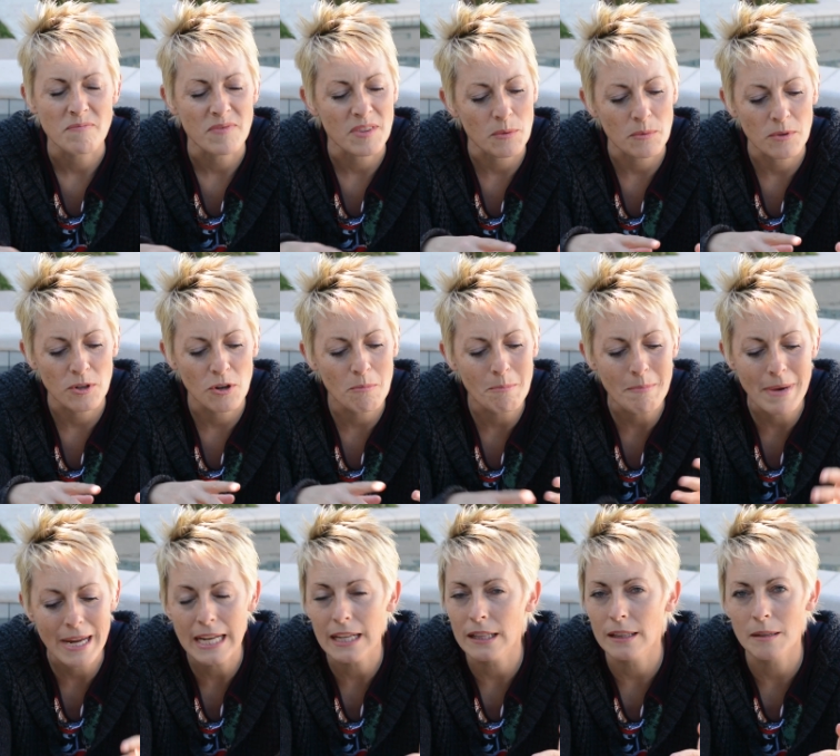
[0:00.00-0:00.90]
there were no
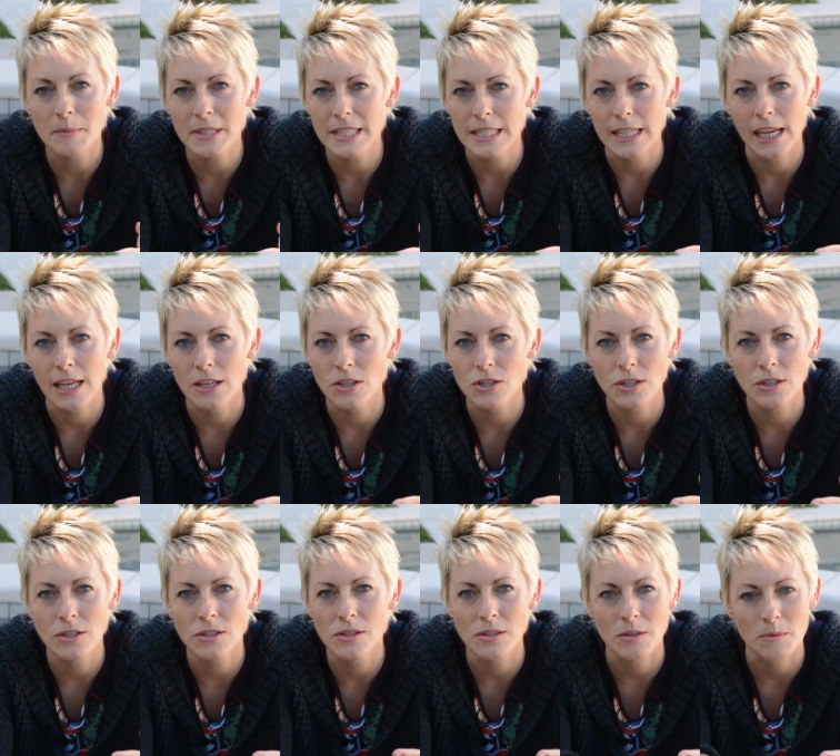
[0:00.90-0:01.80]
money
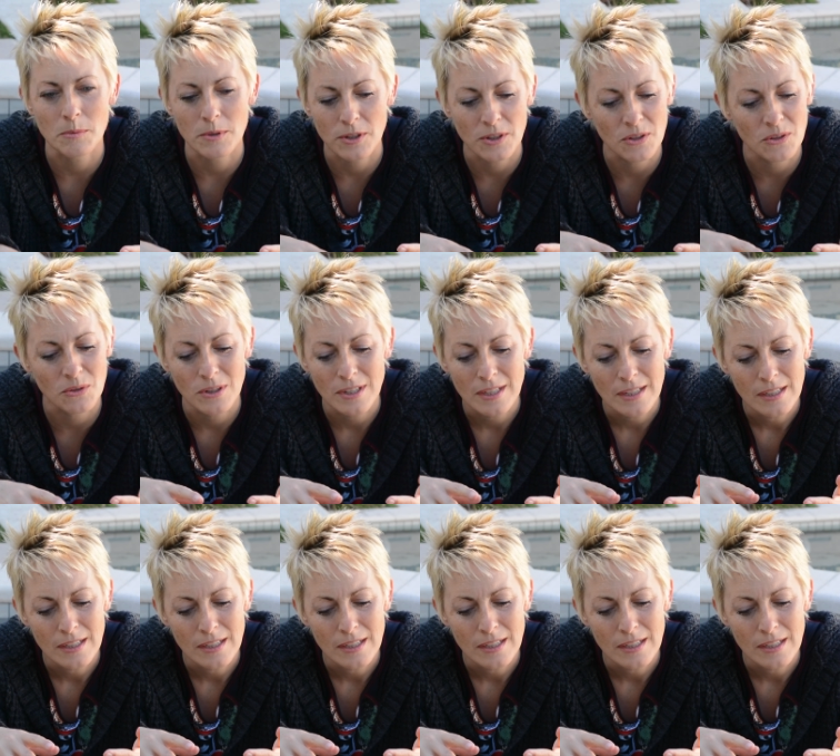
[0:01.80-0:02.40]
limitations, there were no